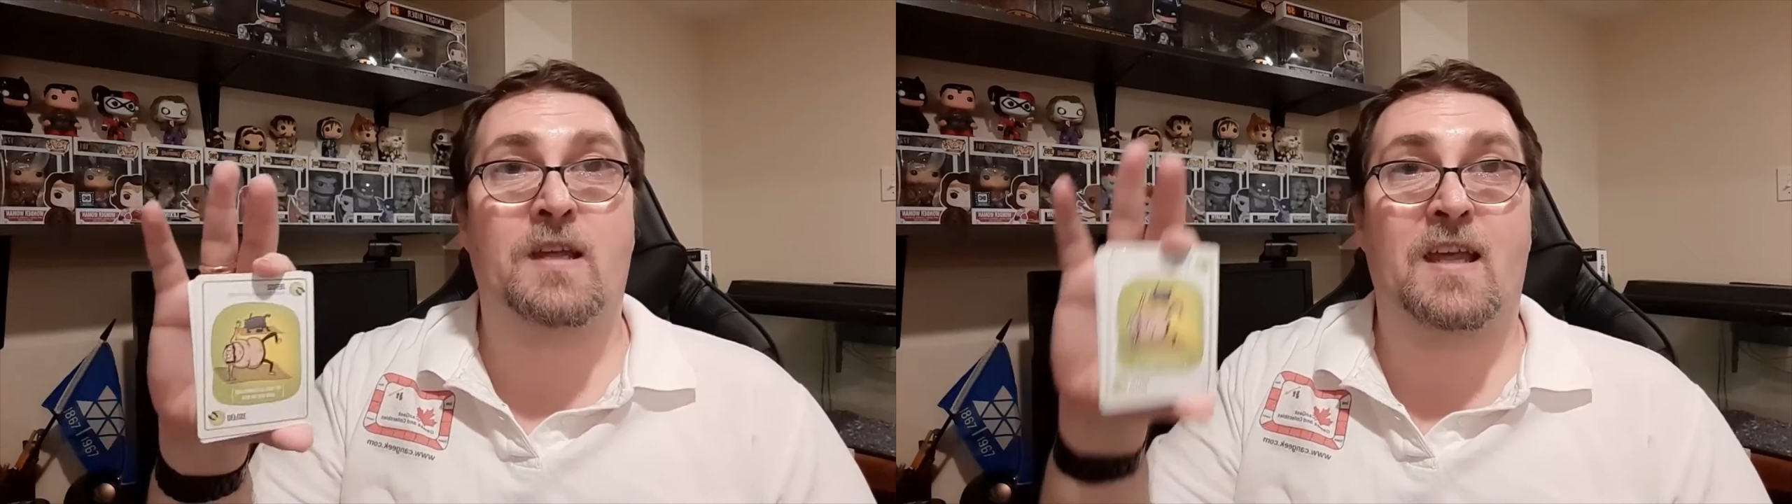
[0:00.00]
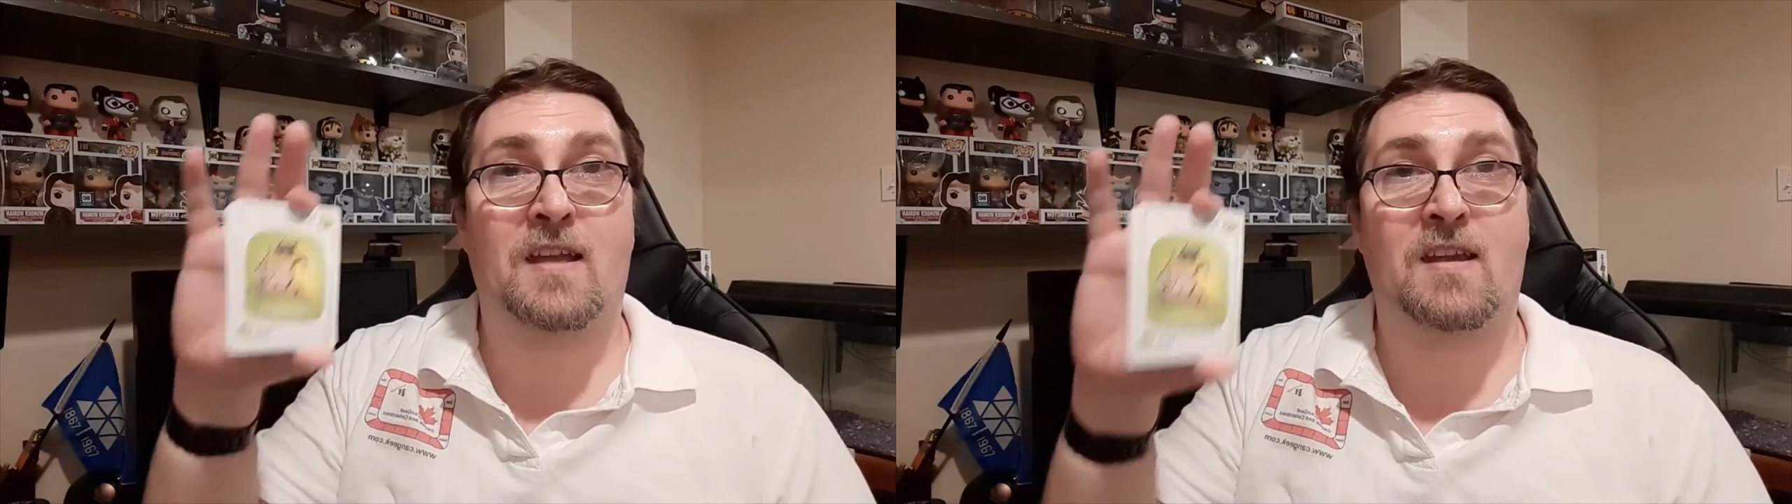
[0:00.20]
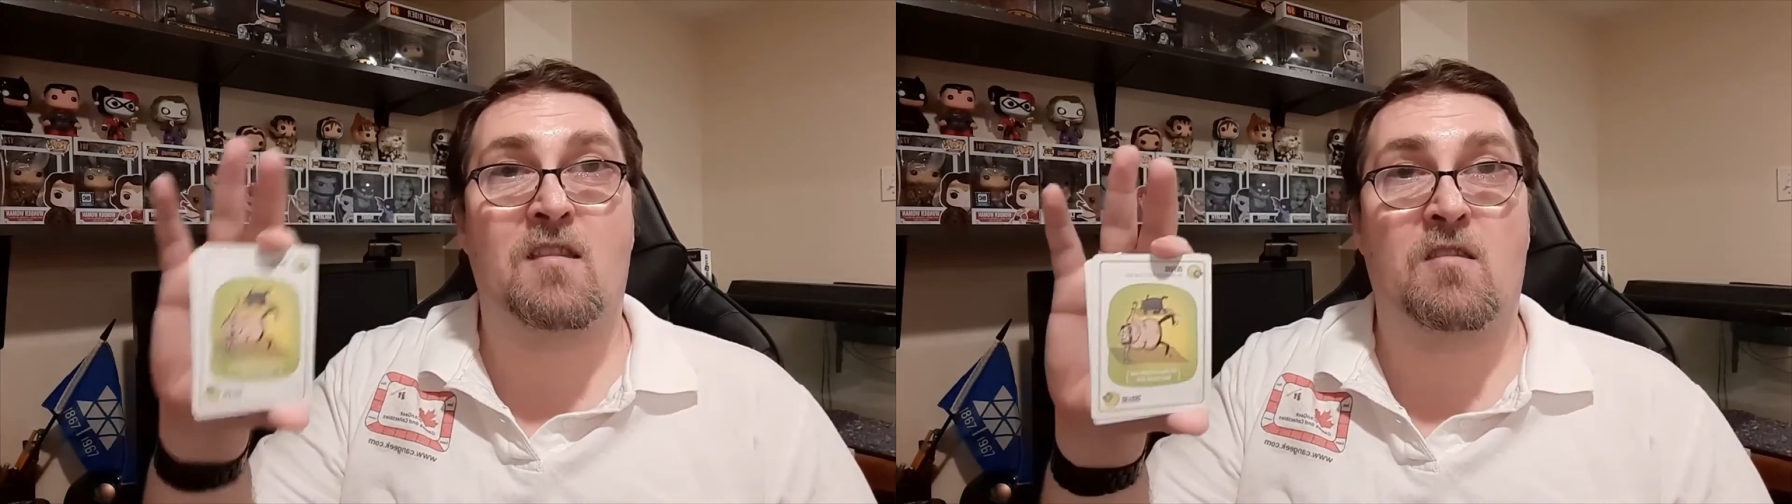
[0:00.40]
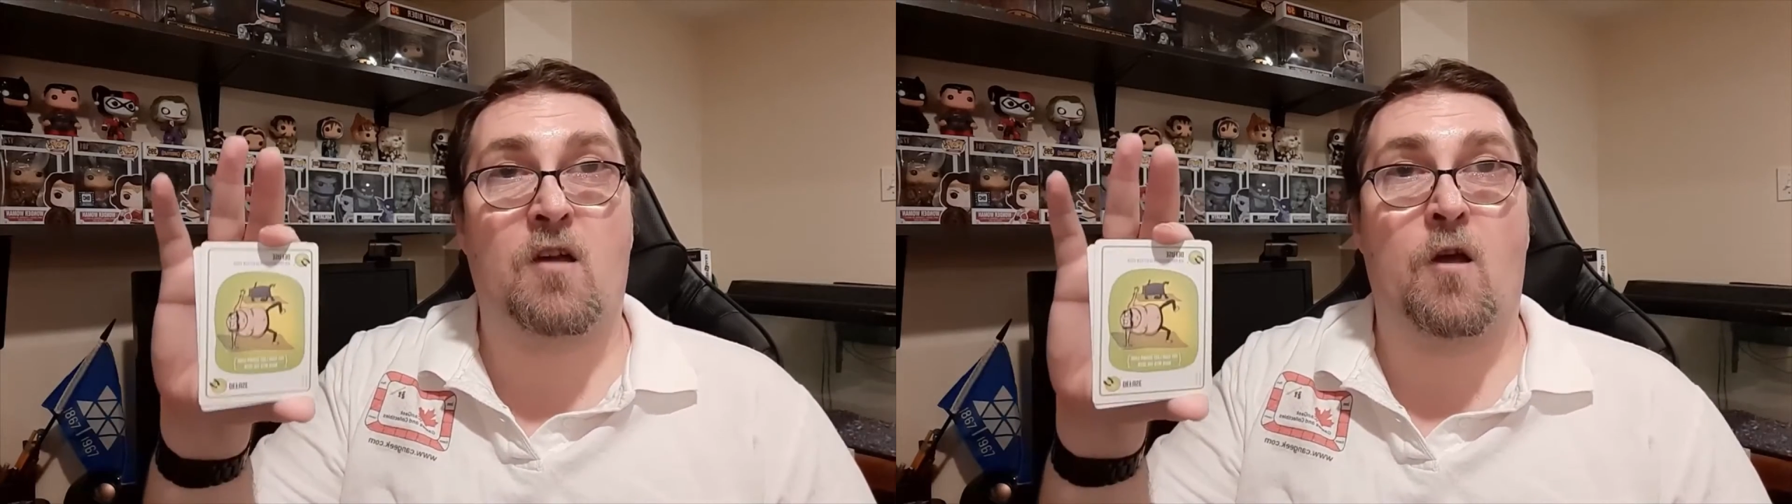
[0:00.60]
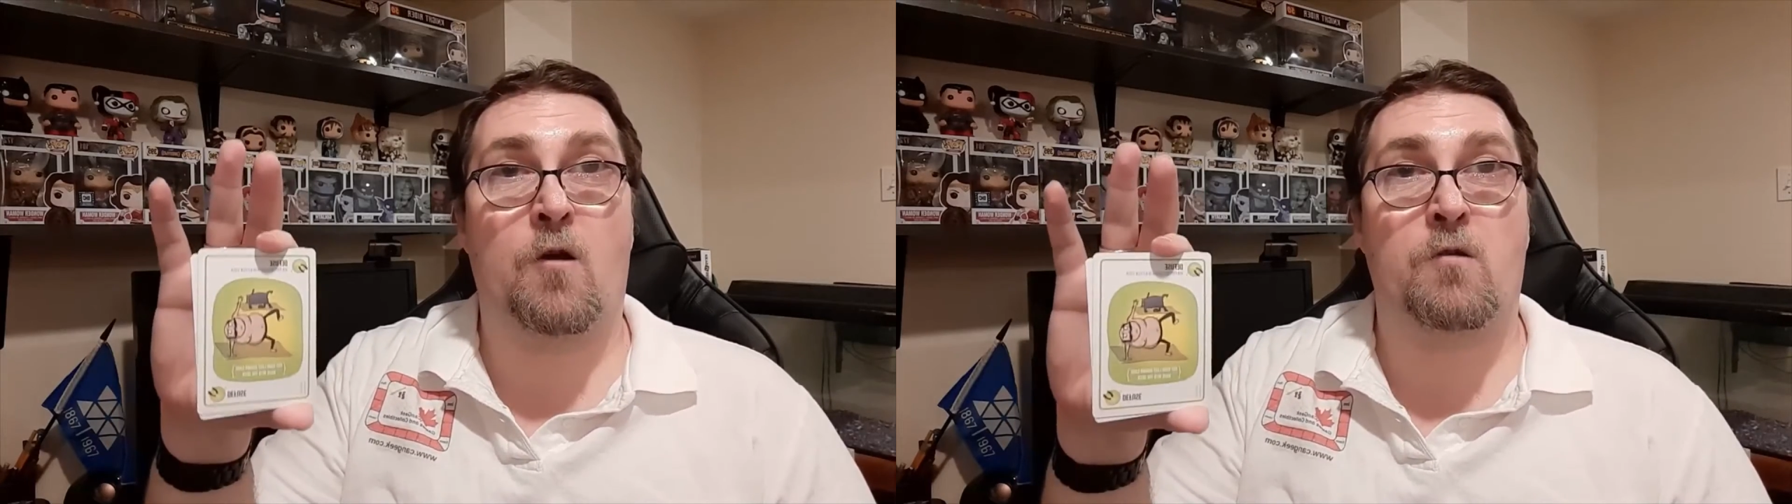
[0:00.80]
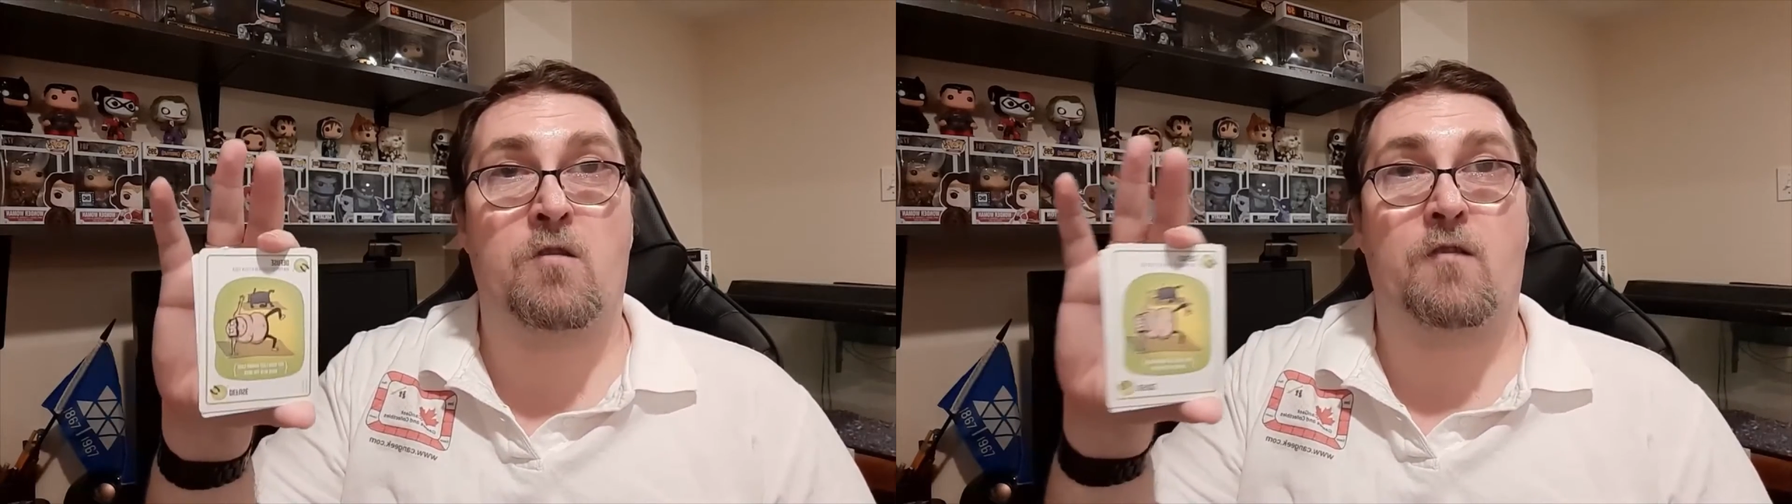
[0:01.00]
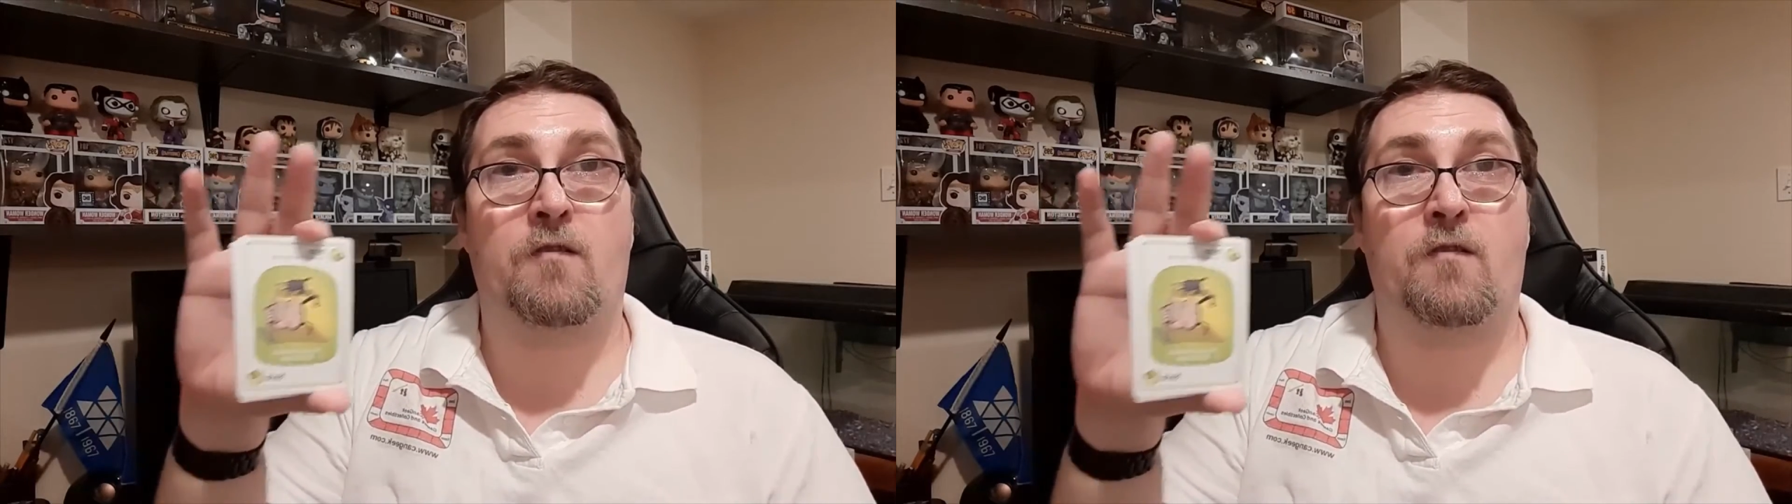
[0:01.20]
Kittens cards